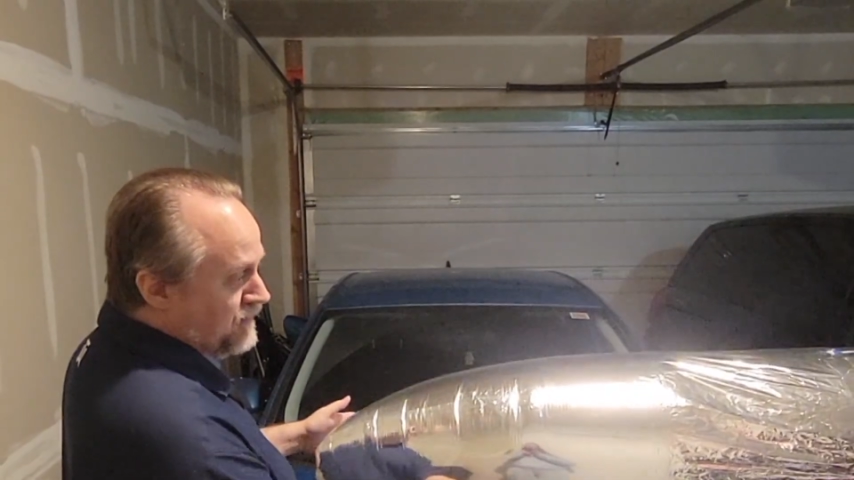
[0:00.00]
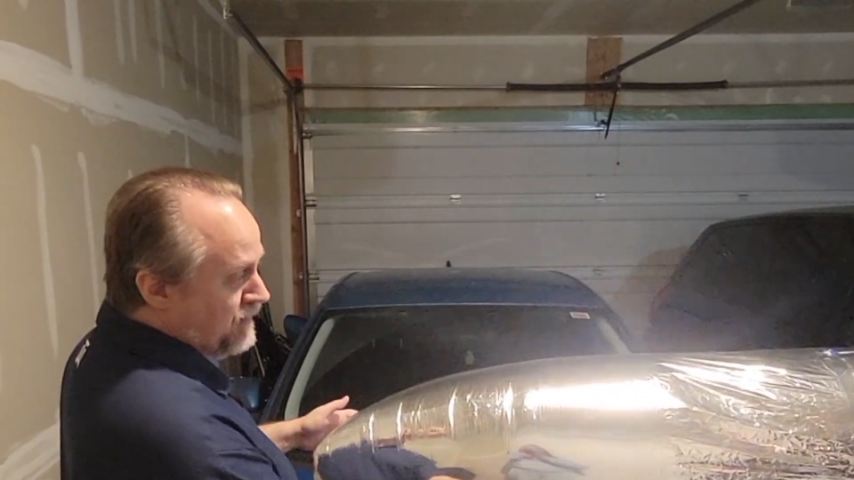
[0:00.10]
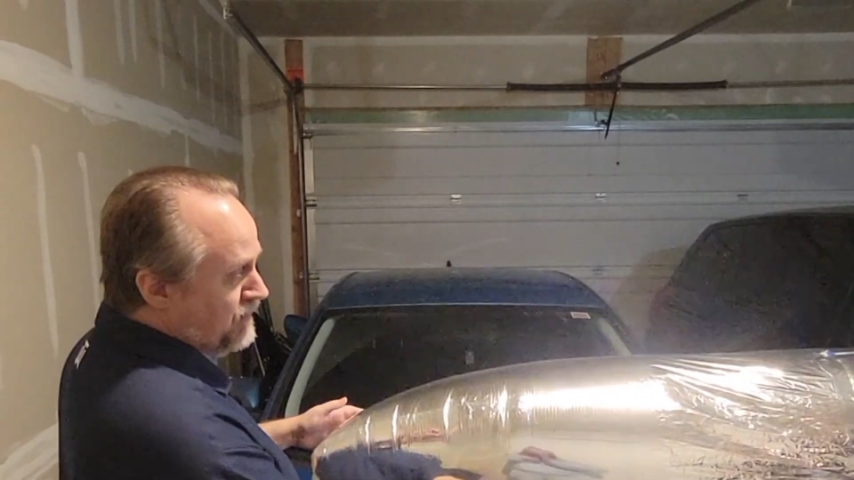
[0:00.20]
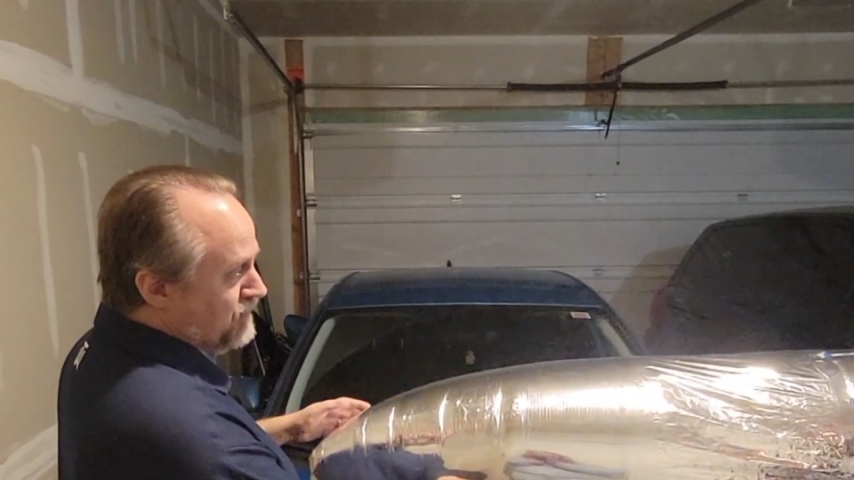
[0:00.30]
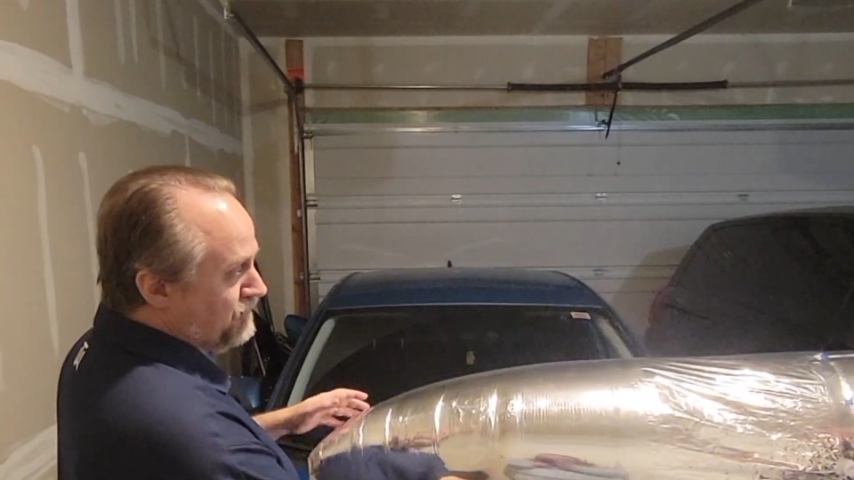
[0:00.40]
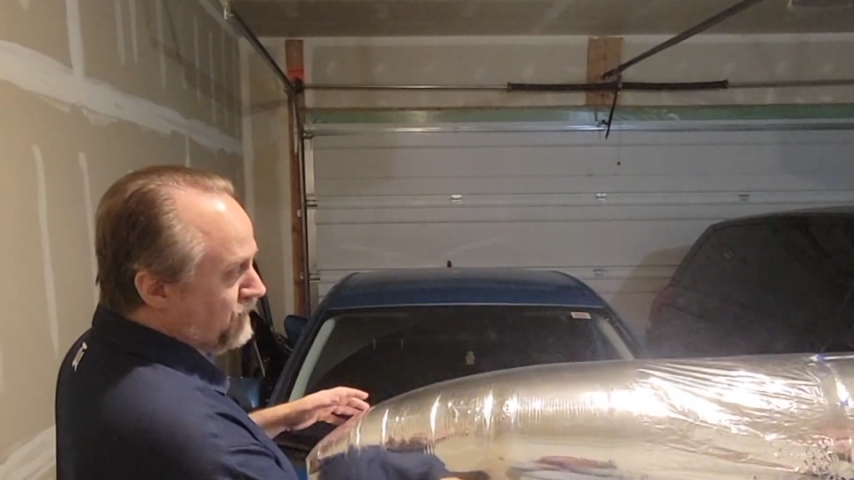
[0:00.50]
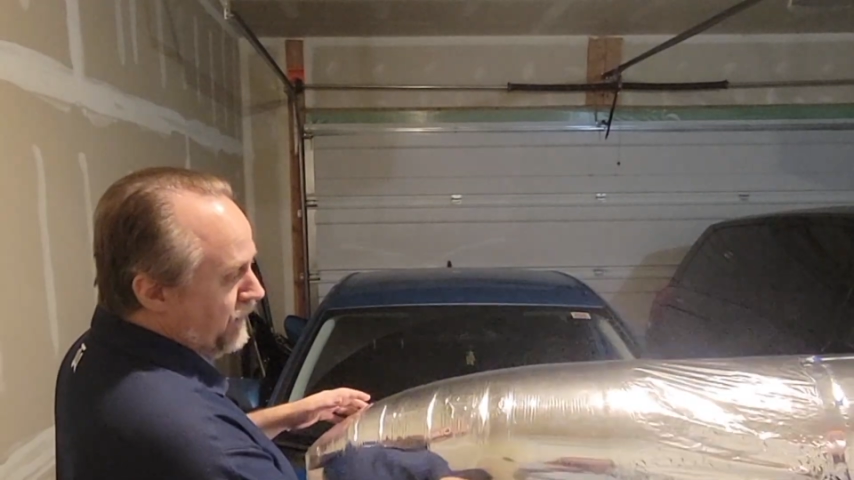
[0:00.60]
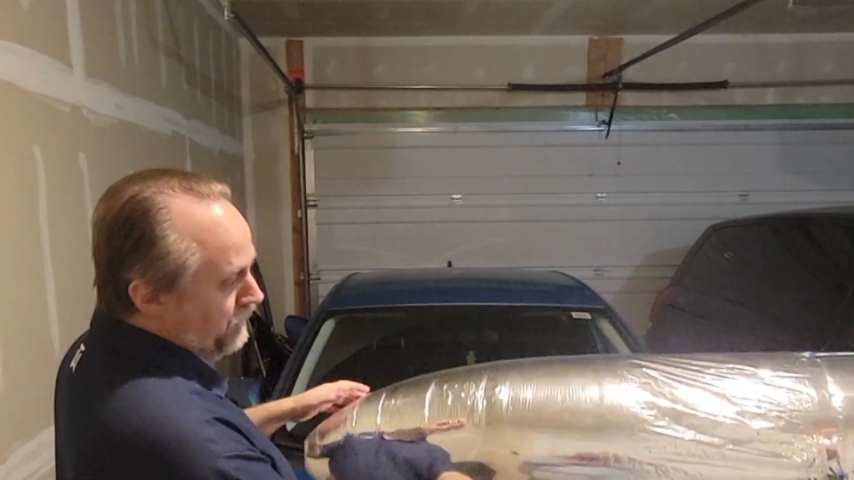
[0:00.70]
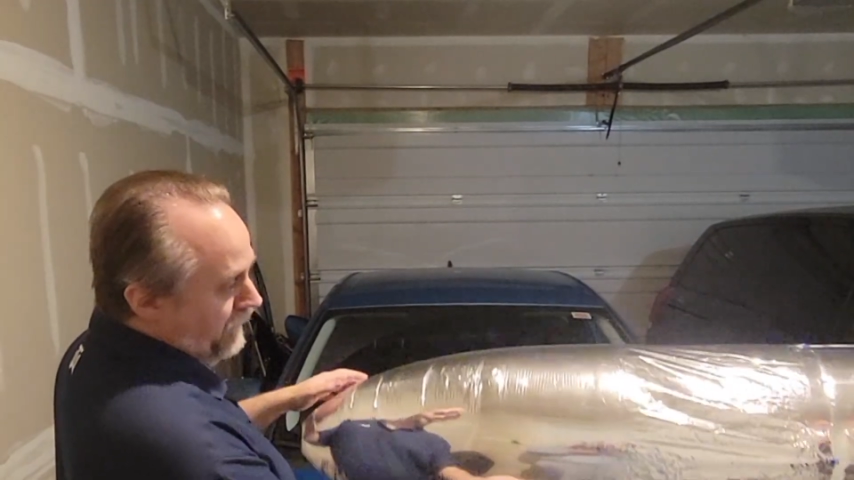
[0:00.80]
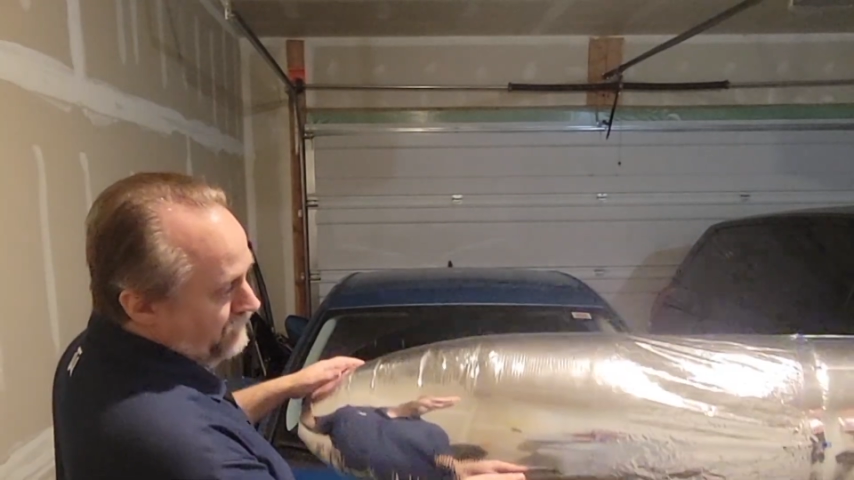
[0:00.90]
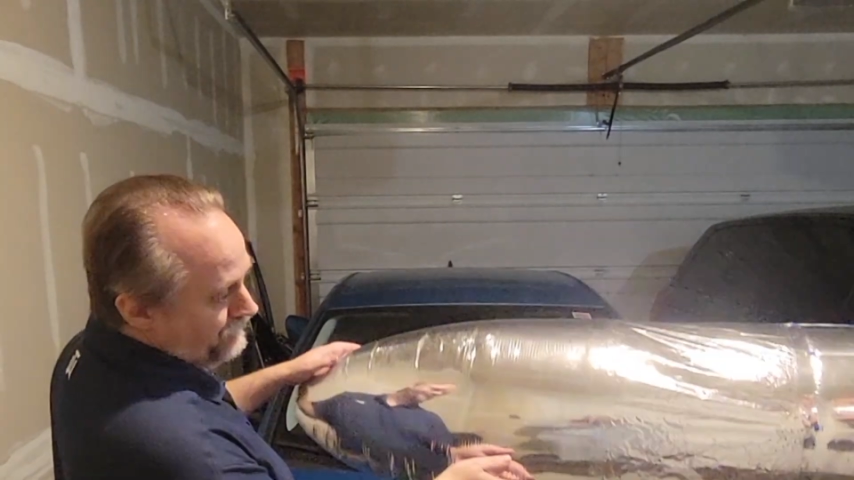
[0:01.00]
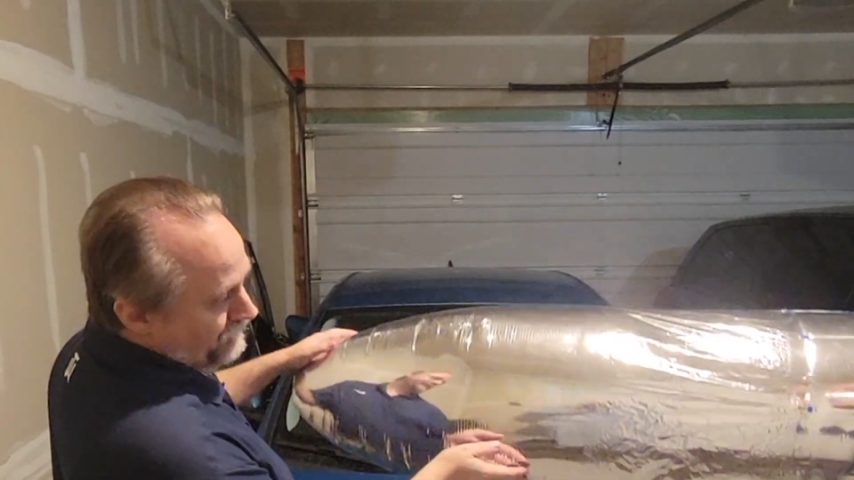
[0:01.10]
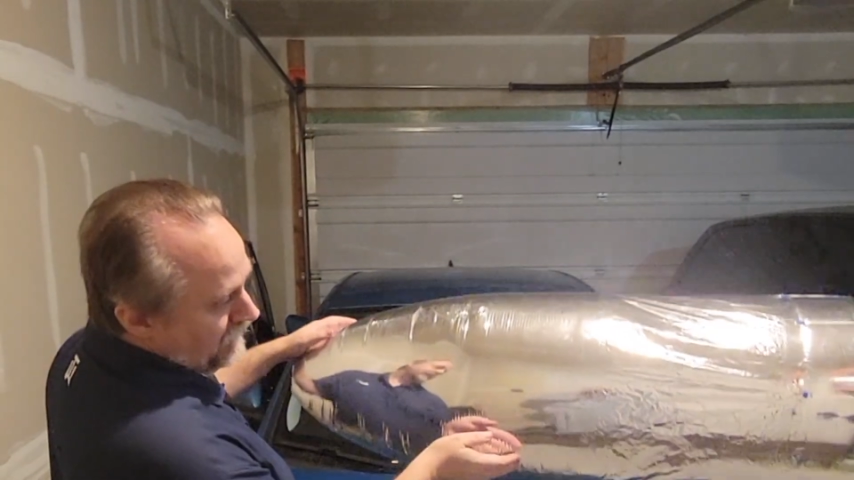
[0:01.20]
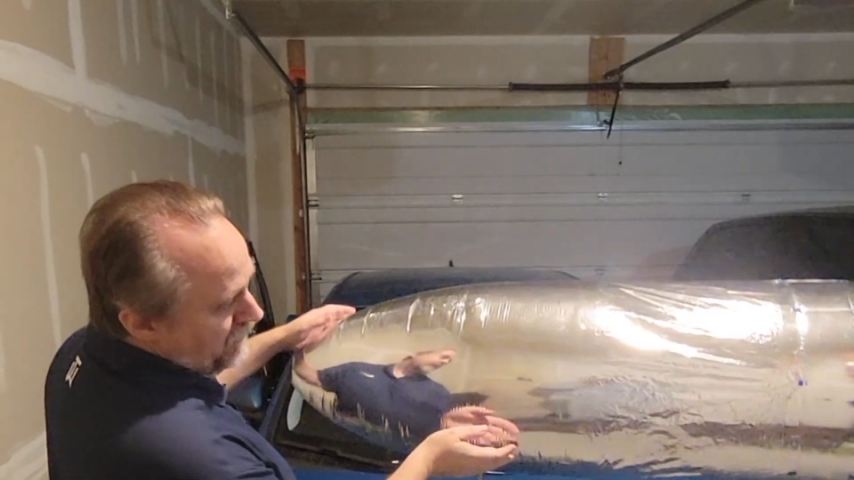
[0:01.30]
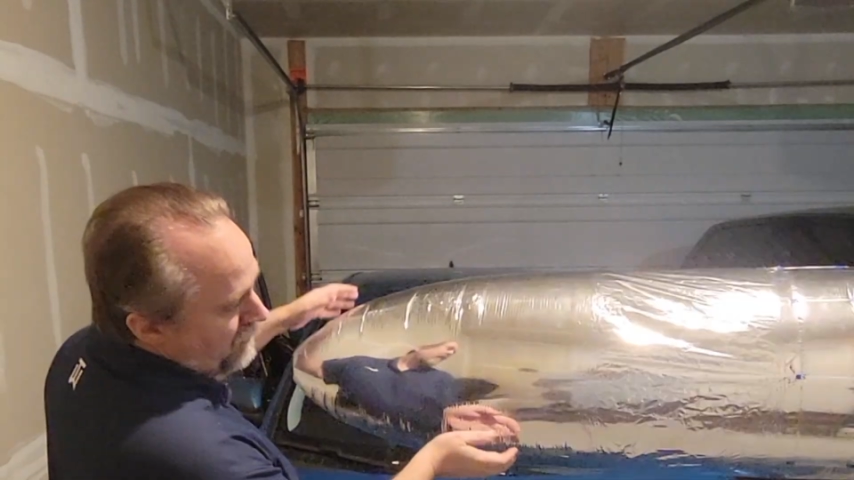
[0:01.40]
doesn't fly away.
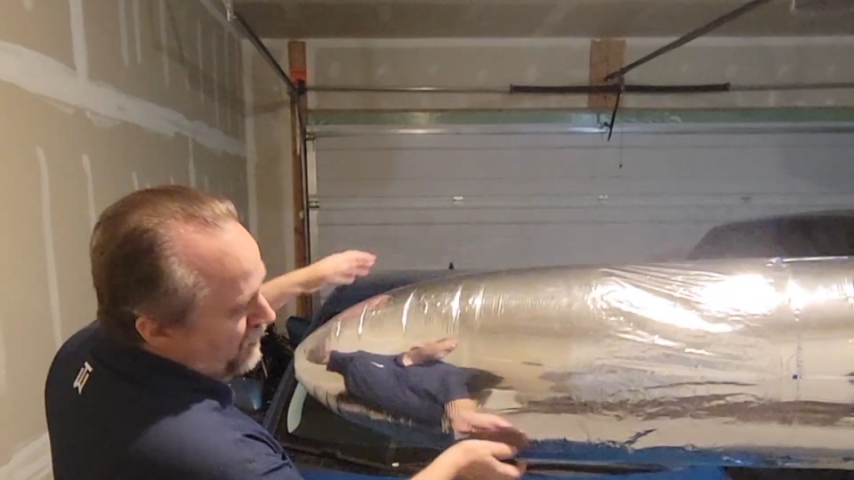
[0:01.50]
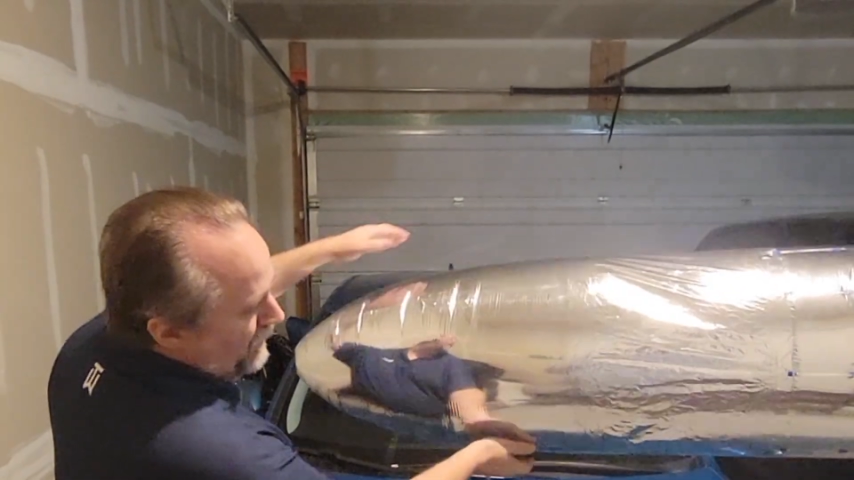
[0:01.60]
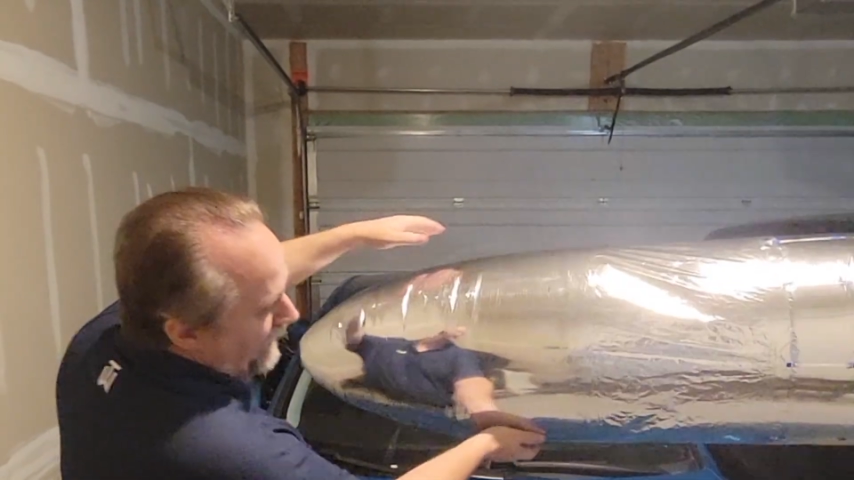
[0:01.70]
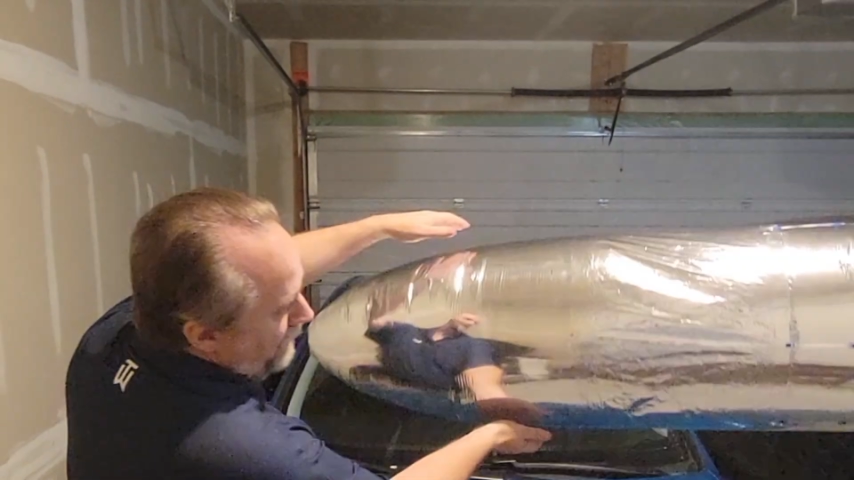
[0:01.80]
But yeah,